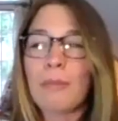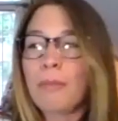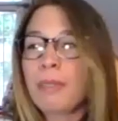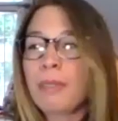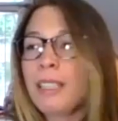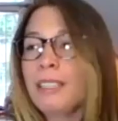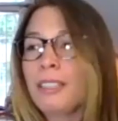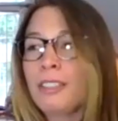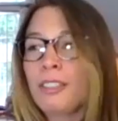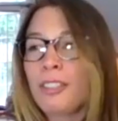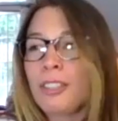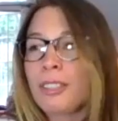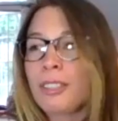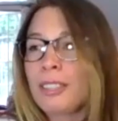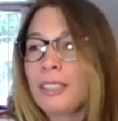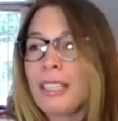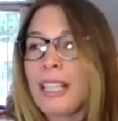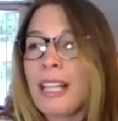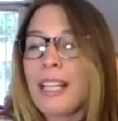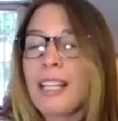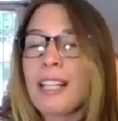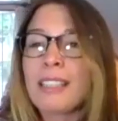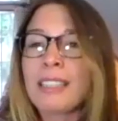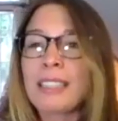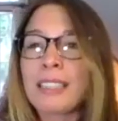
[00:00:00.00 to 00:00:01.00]
please just
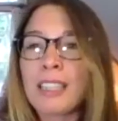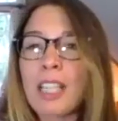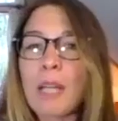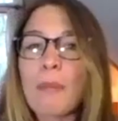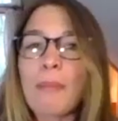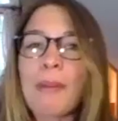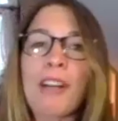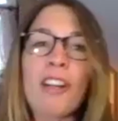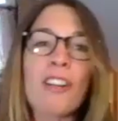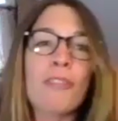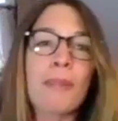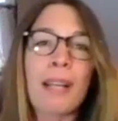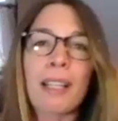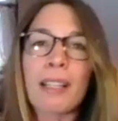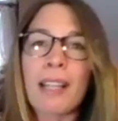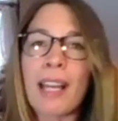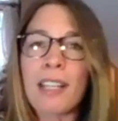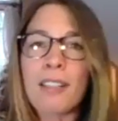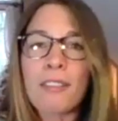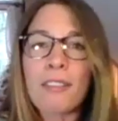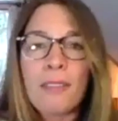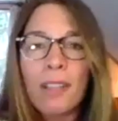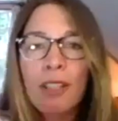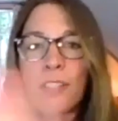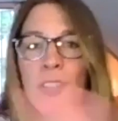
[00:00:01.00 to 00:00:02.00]
step out of my line
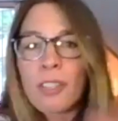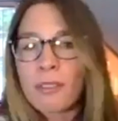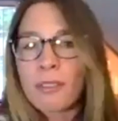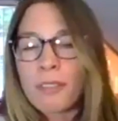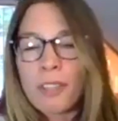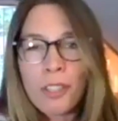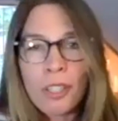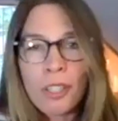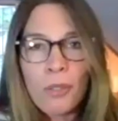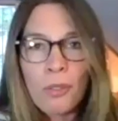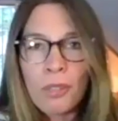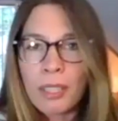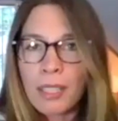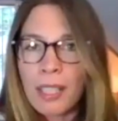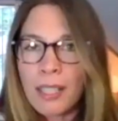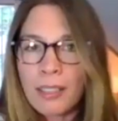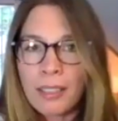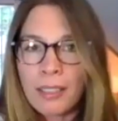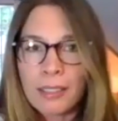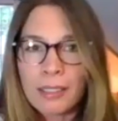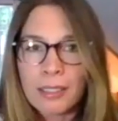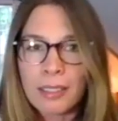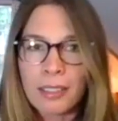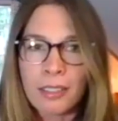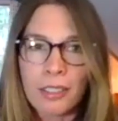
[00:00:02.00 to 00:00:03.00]
of vision for 2
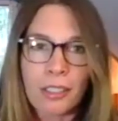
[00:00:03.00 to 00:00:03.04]
seconds,